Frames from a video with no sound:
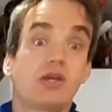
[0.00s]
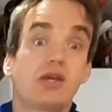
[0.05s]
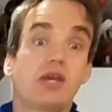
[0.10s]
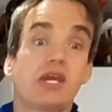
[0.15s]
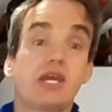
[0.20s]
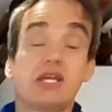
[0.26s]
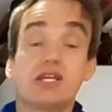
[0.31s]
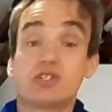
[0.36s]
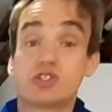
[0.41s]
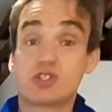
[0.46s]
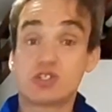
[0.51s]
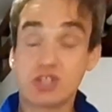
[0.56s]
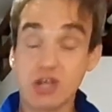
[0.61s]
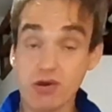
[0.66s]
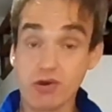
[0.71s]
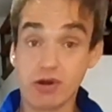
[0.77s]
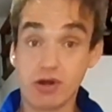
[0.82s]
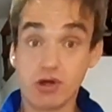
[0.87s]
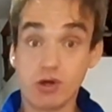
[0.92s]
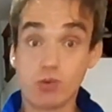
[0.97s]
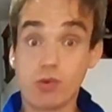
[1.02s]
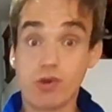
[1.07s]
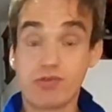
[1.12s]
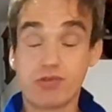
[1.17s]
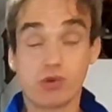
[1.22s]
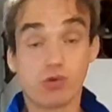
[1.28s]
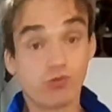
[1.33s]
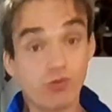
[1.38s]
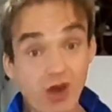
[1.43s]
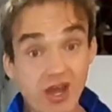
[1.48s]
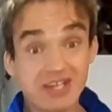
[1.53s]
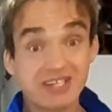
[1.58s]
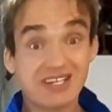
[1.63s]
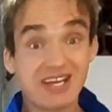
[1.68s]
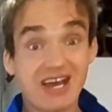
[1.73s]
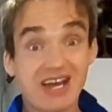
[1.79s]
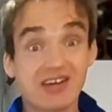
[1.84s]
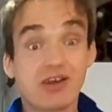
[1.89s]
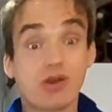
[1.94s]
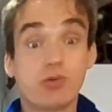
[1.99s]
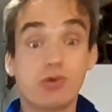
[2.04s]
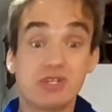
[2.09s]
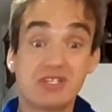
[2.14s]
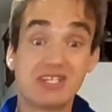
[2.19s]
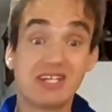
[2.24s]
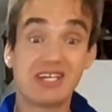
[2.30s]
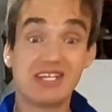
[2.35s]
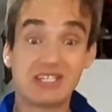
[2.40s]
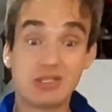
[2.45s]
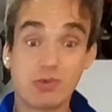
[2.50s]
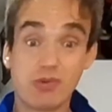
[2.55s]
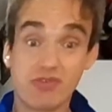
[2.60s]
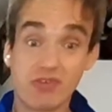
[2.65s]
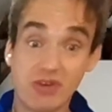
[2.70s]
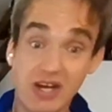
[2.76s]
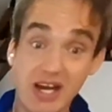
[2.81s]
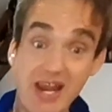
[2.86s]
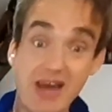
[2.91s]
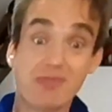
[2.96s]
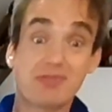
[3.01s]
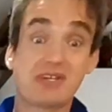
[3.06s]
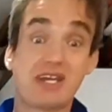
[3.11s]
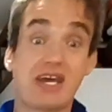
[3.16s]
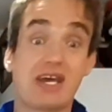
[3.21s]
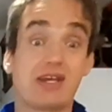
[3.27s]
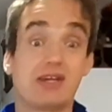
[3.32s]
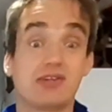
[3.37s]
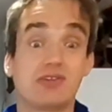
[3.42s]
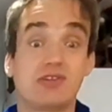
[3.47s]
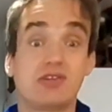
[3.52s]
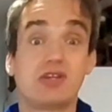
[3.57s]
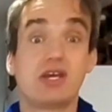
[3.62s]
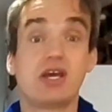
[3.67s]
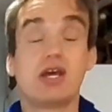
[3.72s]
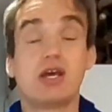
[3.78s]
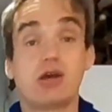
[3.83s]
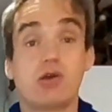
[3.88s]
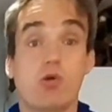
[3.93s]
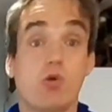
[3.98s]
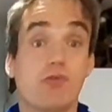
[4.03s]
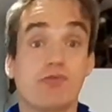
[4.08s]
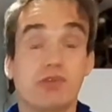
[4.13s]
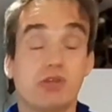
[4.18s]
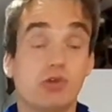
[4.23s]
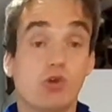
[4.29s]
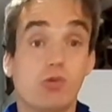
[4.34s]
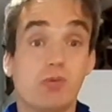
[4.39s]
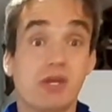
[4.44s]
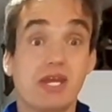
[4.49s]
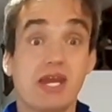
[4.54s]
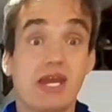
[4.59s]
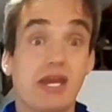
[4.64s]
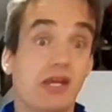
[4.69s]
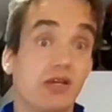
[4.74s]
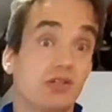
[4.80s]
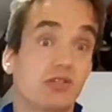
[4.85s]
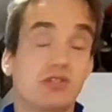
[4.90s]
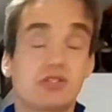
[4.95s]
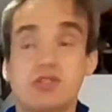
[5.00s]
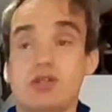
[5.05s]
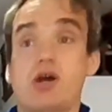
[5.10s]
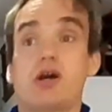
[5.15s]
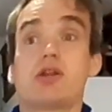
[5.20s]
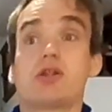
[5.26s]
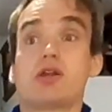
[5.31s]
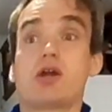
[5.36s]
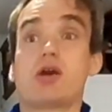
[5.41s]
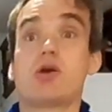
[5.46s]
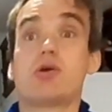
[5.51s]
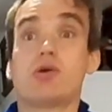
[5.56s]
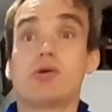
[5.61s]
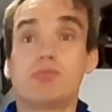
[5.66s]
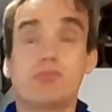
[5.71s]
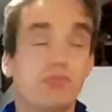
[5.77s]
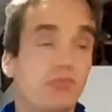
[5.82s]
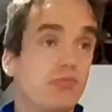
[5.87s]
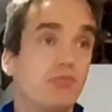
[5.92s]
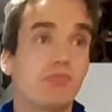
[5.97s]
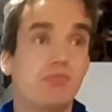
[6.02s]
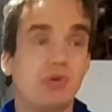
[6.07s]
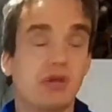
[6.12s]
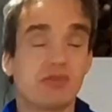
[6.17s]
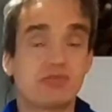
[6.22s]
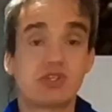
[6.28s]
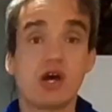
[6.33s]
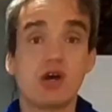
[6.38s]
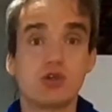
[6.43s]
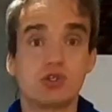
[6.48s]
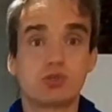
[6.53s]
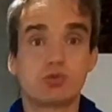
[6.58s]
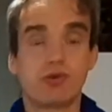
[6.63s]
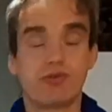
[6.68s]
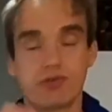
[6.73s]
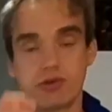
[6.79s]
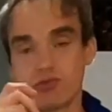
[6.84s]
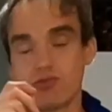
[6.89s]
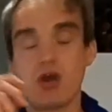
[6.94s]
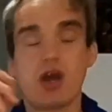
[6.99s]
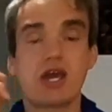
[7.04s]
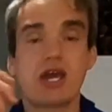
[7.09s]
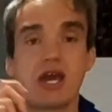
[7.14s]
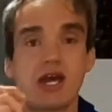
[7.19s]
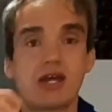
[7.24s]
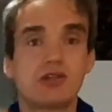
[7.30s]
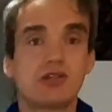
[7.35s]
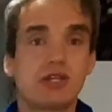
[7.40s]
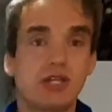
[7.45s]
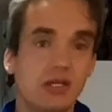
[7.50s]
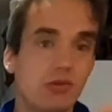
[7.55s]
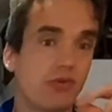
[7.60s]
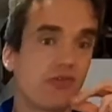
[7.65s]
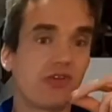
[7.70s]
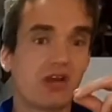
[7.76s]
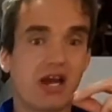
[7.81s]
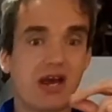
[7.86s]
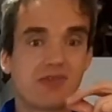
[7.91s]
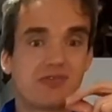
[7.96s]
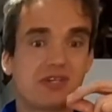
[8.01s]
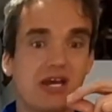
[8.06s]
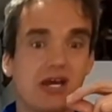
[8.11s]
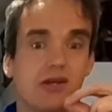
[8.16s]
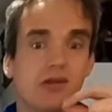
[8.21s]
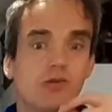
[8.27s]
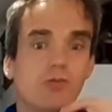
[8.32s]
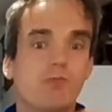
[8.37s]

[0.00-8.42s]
eat cereal with your right hand, I want you to eat it with your left hand. Or if you normally eat, I don't know, a bit of toast with your right hand, eat it with your left hand.